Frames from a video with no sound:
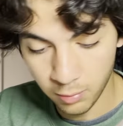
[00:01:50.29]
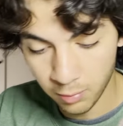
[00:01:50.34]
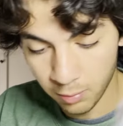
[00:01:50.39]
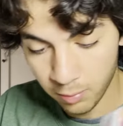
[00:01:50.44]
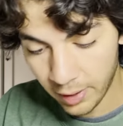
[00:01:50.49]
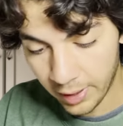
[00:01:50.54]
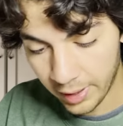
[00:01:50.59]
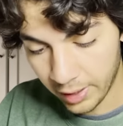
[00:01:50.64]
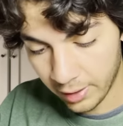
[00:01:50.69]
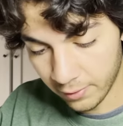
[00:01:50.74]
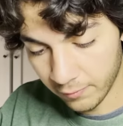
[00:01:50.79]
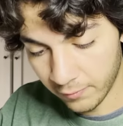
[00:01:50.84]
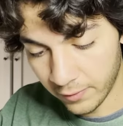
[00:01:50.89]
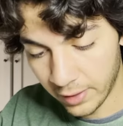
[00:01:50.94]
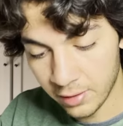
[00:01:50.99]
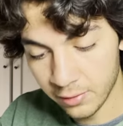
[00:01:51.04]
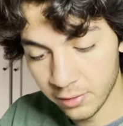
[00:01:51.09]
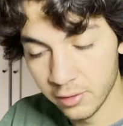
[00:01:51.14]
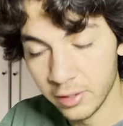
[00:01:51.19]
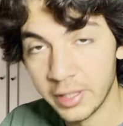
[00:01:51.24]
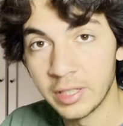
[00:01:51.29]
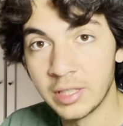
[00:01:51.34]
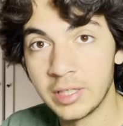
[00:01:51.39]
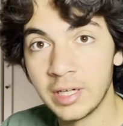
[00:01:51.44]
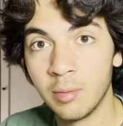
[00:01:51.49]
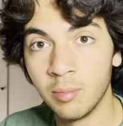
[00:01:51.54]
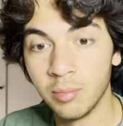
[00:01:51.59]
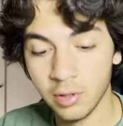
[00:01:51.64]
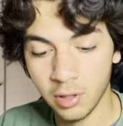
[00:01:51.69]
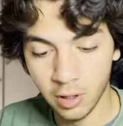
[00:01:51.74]
by, via the link
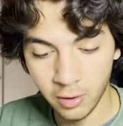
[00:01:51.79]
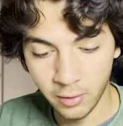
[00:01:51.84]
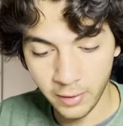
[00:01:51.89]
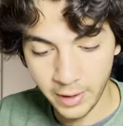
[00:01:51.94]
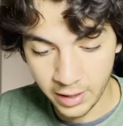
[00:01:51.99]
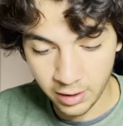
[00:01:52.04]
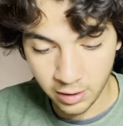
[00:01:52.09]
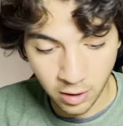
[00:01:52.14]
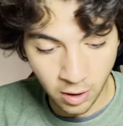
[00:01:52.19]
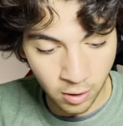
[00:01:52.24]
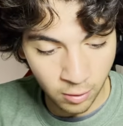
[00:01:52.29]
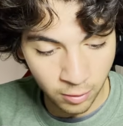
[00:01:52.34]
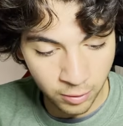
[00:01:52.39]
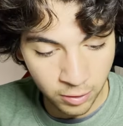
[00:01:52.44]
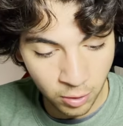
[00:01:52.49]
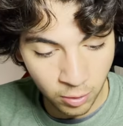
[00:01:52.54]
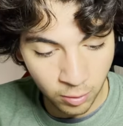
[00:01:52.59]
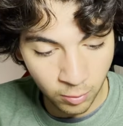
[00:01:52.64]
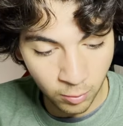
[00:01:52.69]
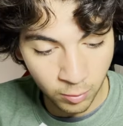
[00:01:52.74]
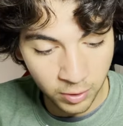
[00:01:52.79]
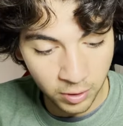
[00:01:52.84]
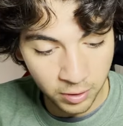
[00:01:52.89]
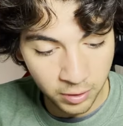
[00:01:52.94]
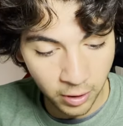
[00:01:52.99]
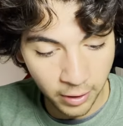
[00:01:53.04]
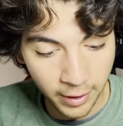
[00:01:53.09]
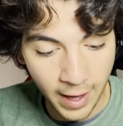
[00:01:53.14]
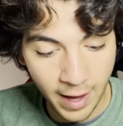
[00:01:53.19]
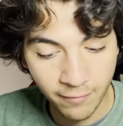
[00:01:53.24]
down below, and no, you will
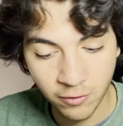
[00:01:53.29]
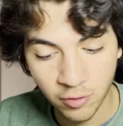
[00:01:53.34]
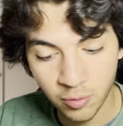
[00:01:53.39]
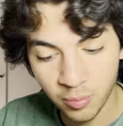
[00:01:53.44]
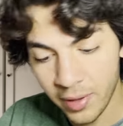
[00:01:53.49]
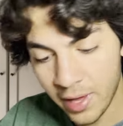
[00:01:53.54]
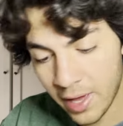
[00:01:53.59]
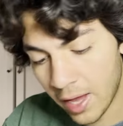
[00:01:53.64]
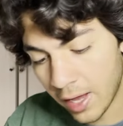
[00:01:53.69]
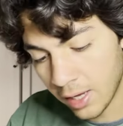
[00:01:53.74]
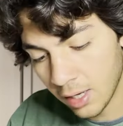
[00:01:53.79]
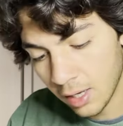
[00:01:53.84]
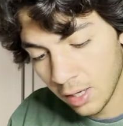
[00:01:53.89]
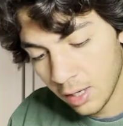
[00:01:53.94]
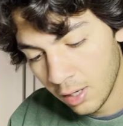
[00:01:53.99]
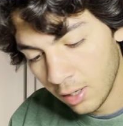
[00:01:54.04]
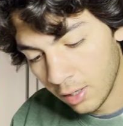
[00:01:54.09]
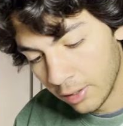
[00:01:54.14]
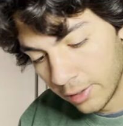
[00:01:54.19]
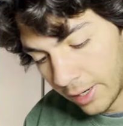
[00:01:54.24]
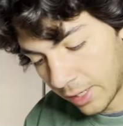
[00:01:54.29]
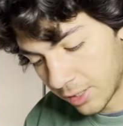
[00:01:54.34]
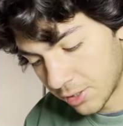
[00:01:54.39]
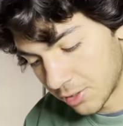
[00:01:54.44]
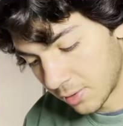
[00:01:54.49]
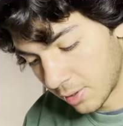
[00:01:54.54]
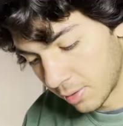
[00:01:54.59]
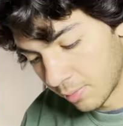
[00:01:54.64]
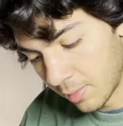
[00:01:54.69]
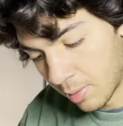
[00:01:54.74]
not have to pay an
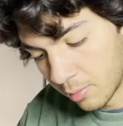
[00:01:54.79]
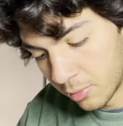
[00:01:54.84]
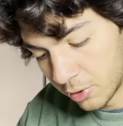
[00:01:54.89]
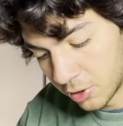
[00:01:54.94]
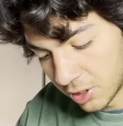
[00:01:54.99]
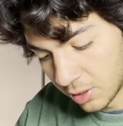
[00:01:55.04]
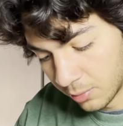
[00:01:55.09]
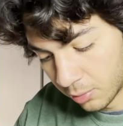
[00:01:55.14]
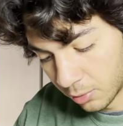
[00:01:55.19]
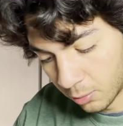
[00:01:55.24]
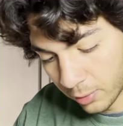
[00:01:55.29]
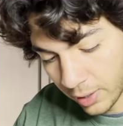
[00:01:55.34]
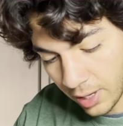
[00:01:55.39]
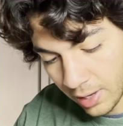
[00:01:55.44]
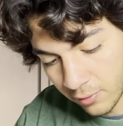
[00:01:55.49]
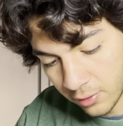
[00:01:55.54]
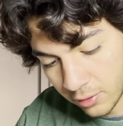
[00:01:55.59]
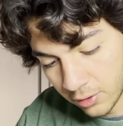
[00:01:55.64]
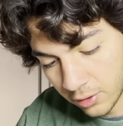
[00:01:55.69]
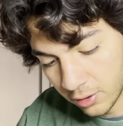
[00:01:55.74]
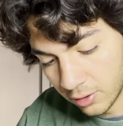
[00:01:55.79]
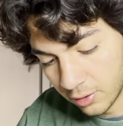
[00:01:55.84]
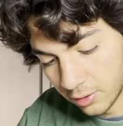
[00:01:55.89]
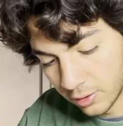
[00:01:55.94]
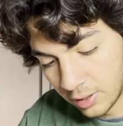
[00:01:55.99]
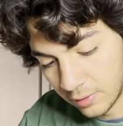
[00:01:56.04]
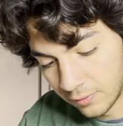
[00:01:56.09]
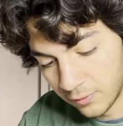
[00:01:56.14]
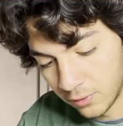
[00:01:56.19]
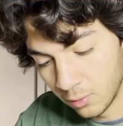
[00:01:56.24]
extra membership or whatever uh,
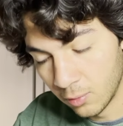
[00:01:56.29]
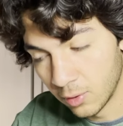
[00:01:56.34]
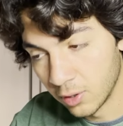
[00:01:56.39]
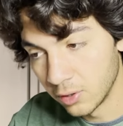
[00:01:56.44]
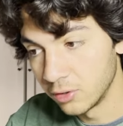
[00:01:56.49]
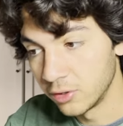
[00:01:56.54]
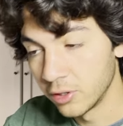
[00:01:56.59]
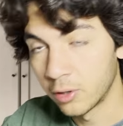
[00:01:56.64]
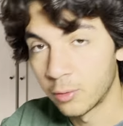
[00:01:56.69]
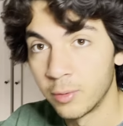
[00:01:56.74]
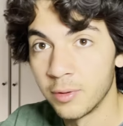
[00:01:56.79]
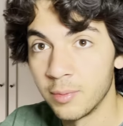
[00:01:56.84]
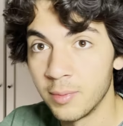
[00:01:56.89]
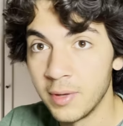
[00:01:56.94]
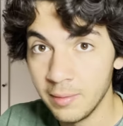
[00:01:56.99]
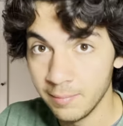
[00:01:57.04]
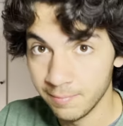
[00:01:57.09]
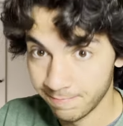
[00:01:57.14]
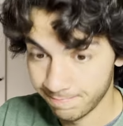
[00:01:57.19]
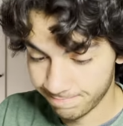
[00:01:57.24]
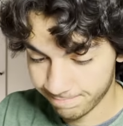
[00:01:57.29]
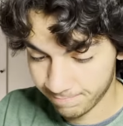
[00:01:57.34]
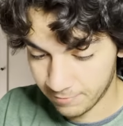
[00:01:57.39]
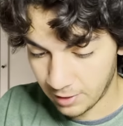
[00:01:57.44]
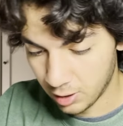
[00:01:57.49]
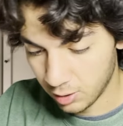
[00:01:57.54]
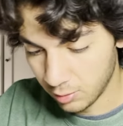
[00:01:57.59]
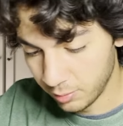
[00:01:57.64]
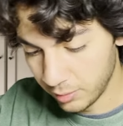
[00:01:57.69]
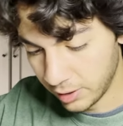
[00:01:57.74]
if you want to talk with me
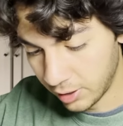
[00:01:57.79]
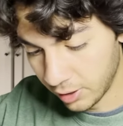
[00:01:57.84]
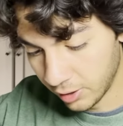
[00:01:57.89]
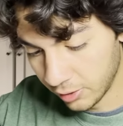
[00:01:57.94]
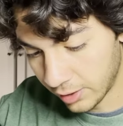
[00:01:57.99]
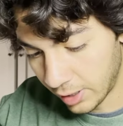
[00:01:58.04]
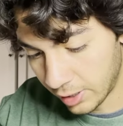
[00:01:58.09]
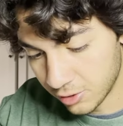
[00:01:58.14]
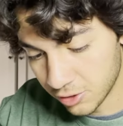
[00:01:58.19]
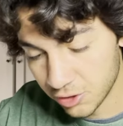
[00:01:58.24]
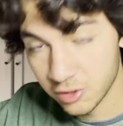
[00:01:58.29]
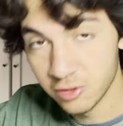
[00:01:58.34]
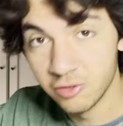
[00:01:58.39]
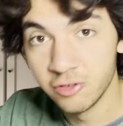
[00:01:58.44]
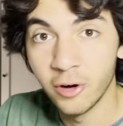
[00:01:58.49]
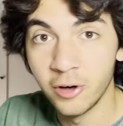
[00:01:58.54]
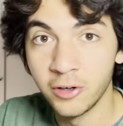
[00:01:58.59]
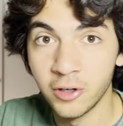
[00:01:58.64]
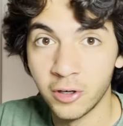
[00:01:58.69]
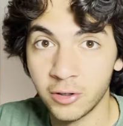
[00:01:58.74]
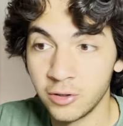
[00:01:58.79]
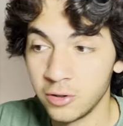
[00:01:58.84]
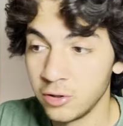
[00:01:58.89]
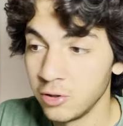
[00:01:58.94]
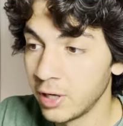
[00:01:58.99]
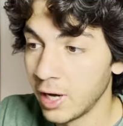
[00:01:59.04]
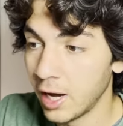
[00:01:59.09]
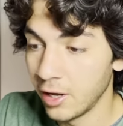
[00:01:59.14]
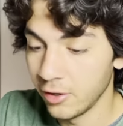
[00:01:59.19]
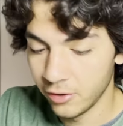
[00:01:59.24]
because I just enjoy talking to you
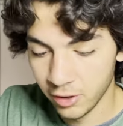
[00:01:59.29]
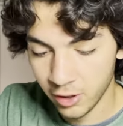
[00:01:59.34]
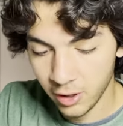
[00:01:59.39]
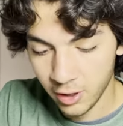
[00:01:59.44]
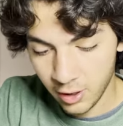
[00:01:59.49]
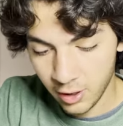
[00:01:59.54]
guys.